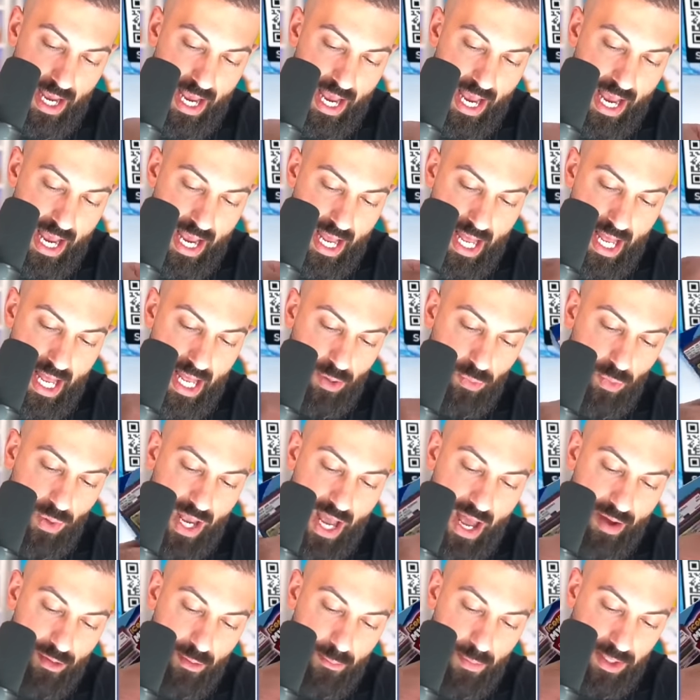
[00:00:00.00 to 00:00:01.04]
and we
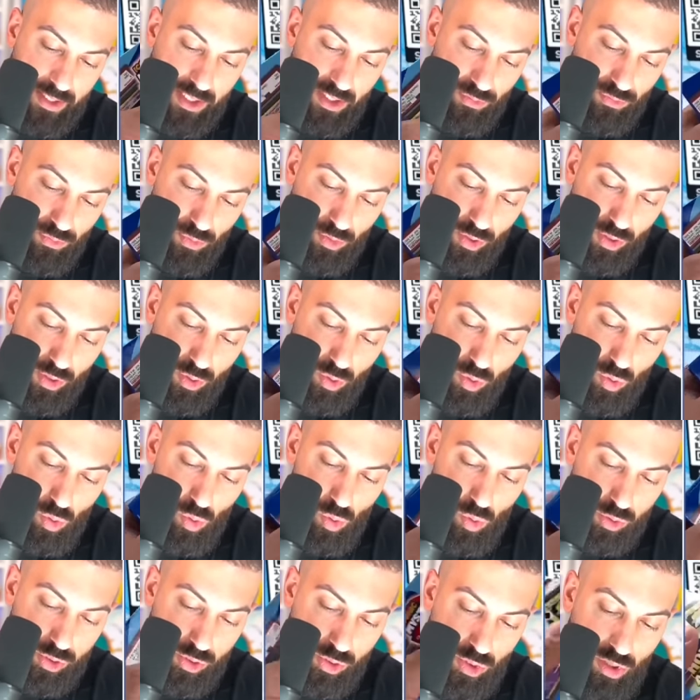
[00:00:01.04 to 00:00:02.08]
have a bunch of really
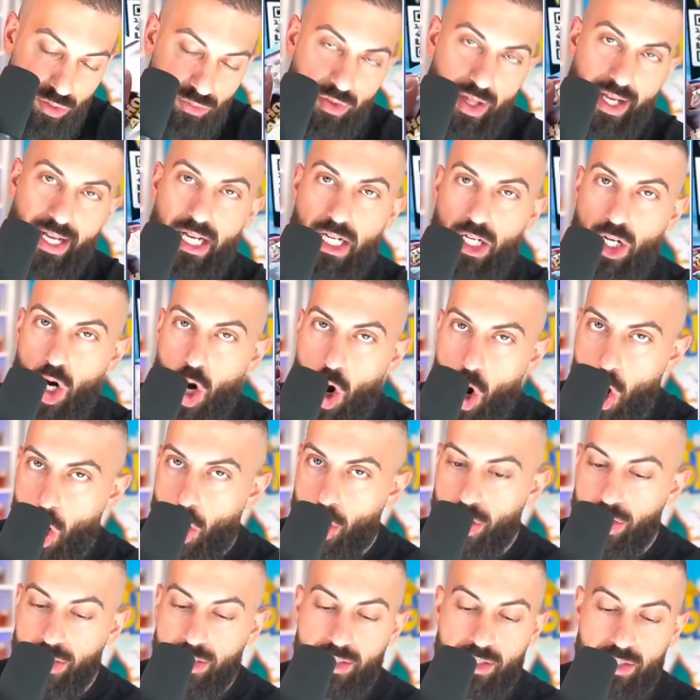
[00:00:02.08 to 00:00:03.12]
cool sort of like
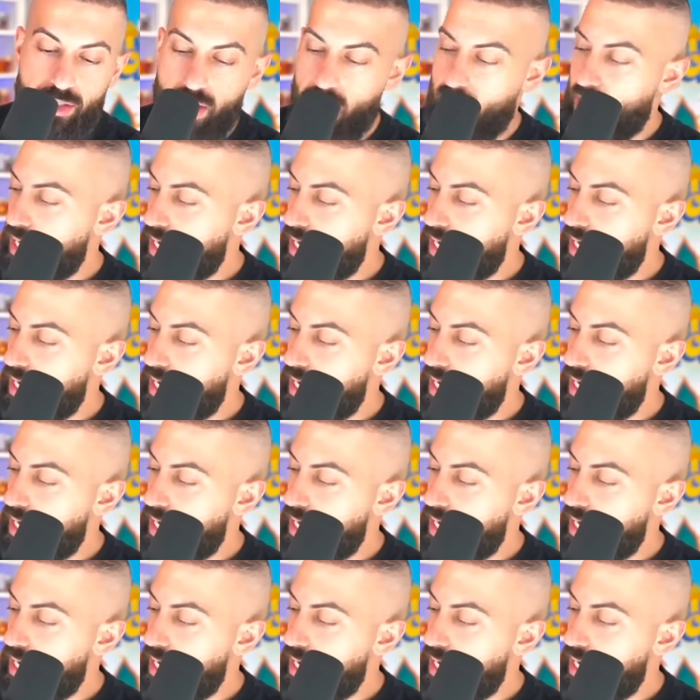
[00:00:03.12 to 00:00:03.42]
cards.